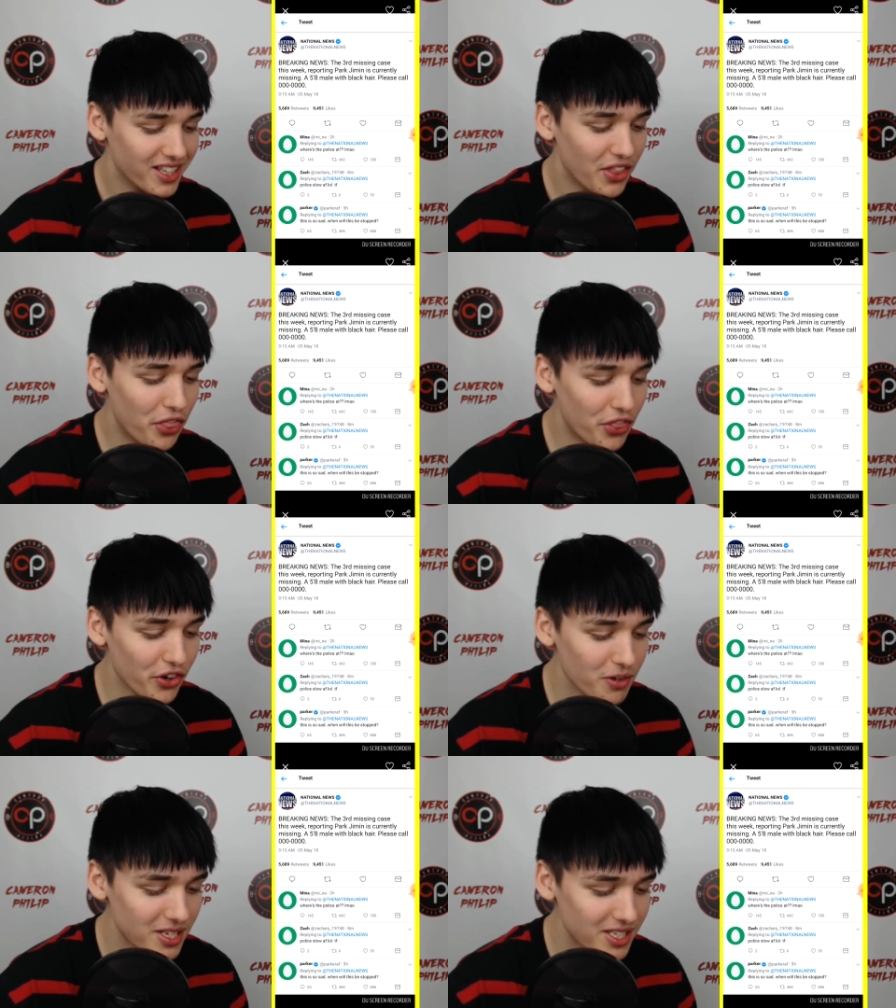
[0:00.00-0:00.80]
The
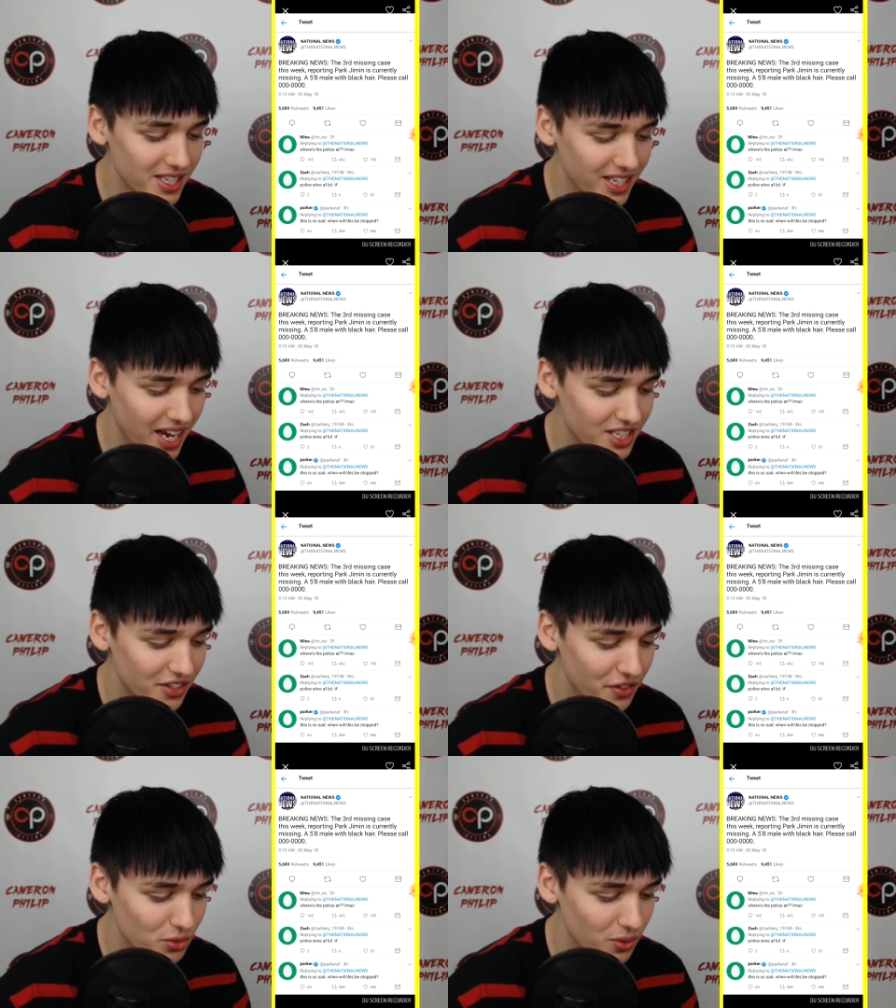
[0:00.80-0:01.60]
third missing case of
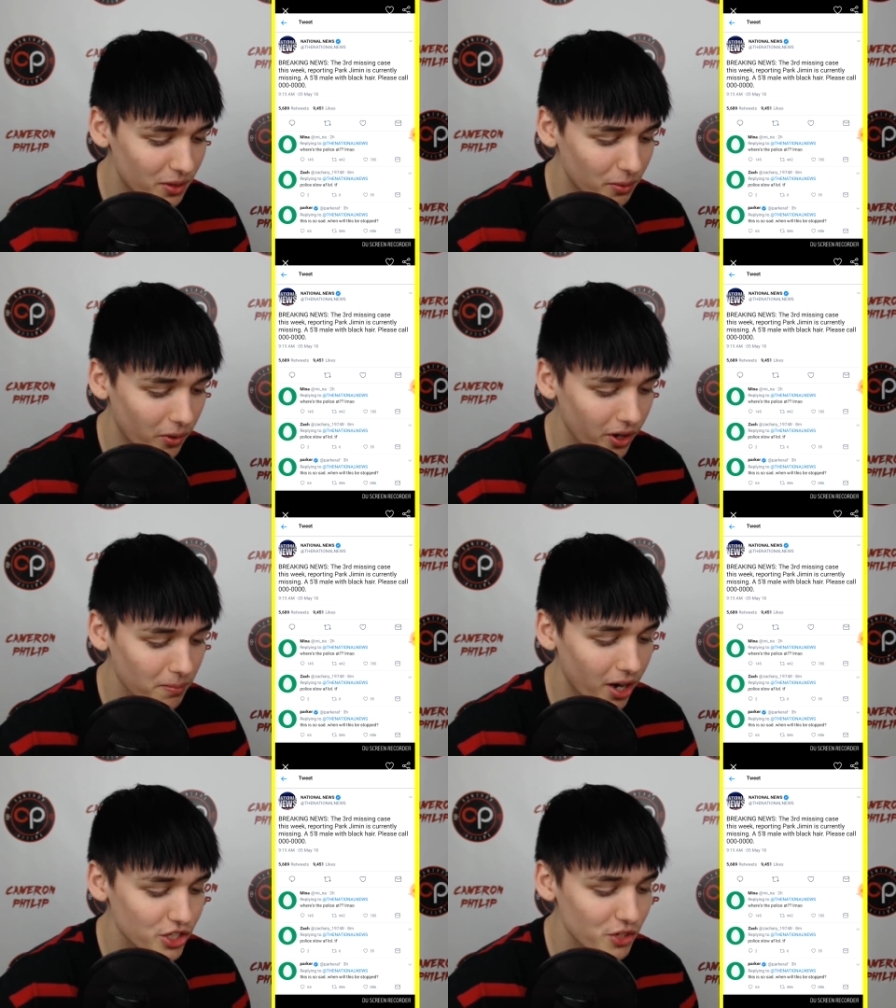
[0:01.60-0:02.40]
this week. Reporting
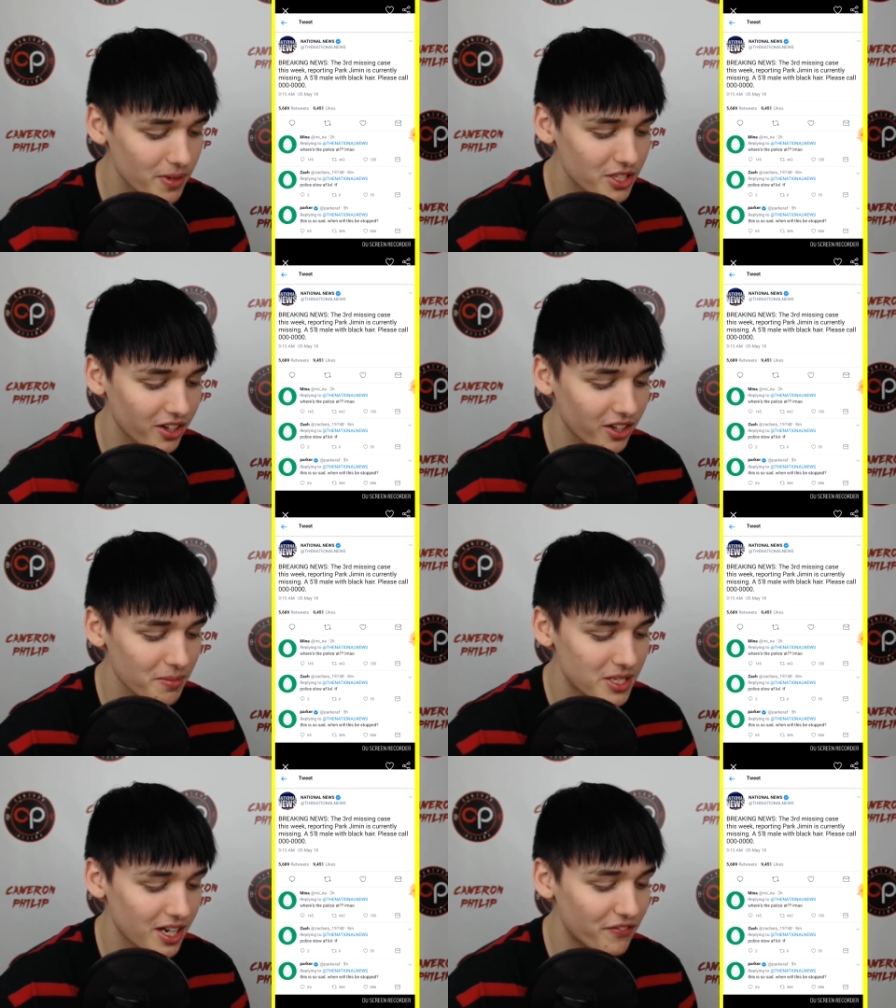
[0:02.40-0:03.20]
Park Jimin is currently
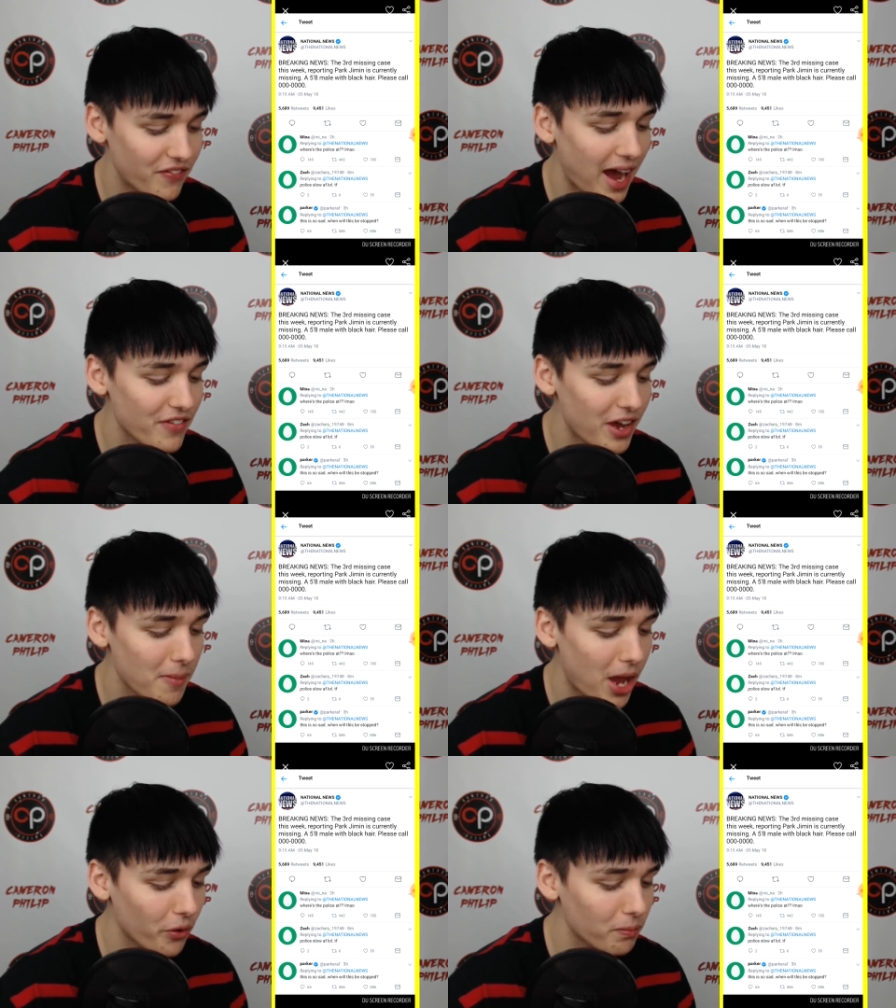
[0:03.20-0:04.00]
missing a 5'8
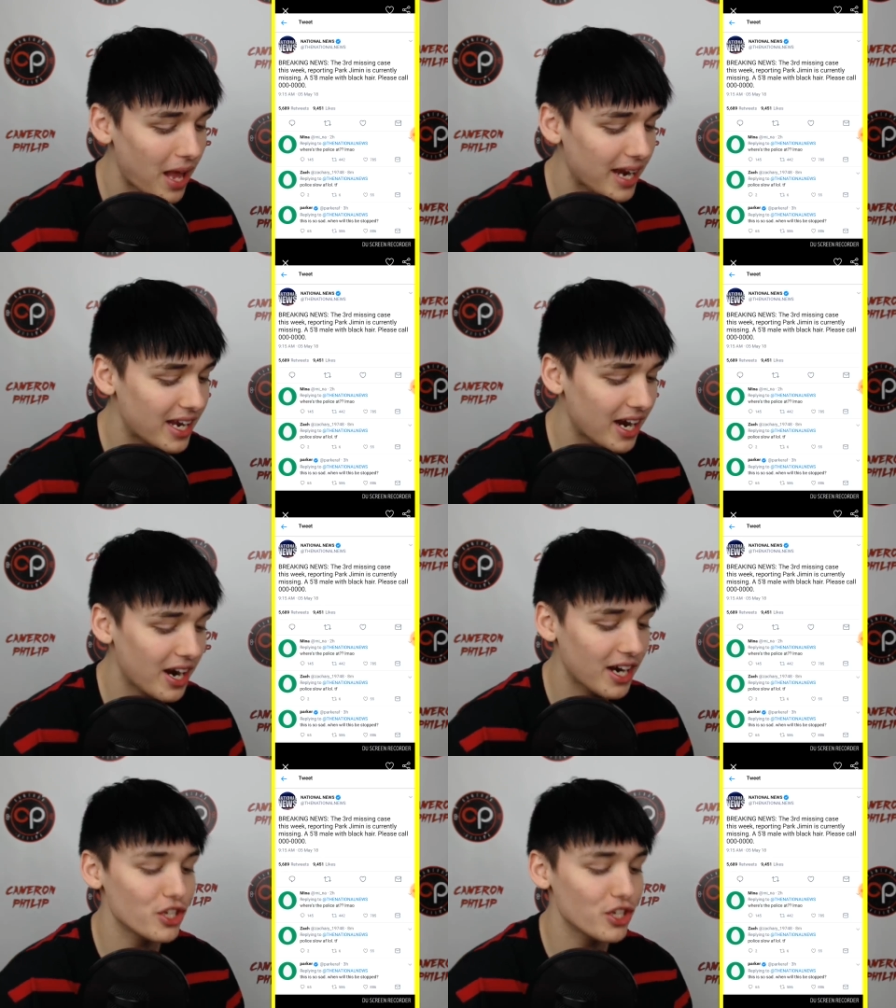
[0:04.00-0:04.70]
male with black hair and a